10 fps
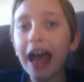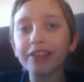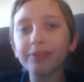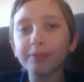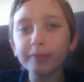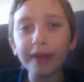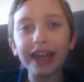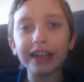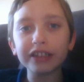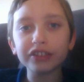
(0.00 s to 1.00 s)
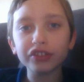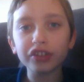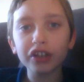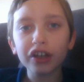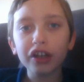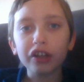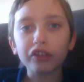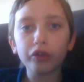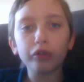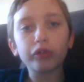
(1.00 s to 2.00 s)
to be
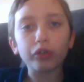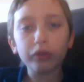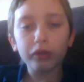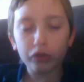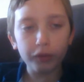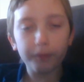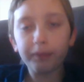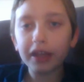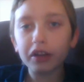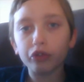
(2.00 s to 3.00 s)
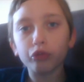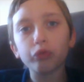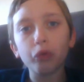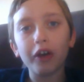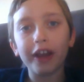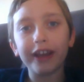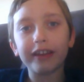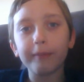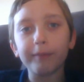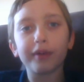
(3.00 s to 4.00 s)
destroyed. And Beerus is
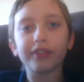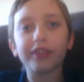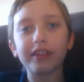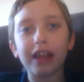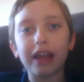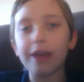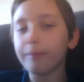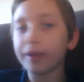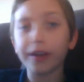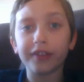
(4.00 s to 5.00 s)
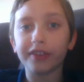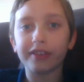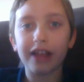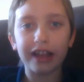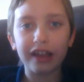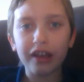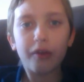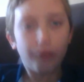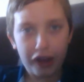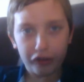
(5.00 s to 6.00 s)
like, wait, what? How?
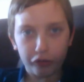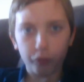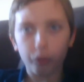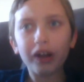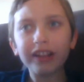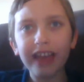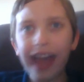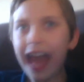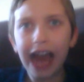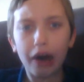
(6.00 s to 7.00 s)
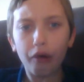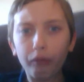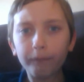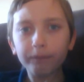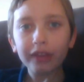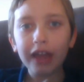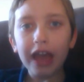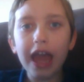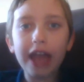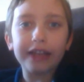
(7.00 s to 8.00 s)
And he was like,
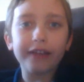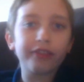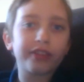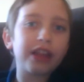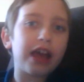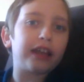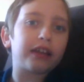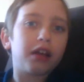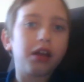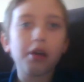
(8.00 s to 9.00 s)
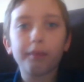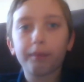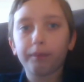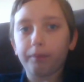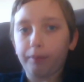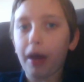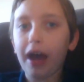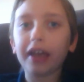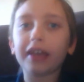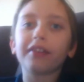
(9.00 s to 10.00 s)
by a Saiyan called
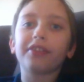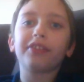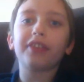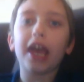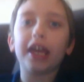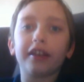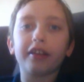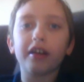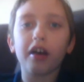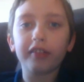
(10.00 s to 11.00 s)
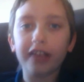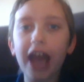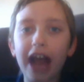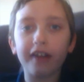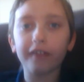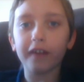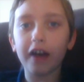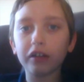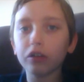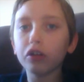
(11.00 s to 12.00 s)
Kakarot, or as they call him,
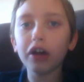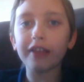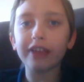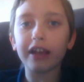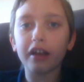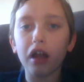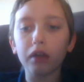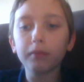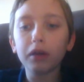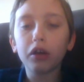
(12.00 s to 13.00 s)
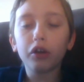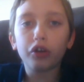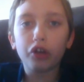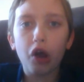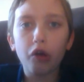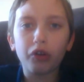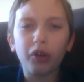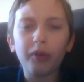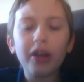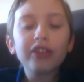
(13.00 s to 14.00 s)
Goku. So, what
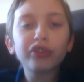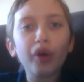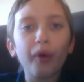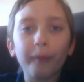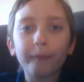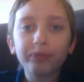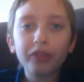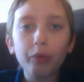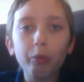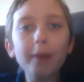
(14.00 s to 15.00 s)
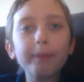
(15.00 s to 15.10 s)
Beerus does is that he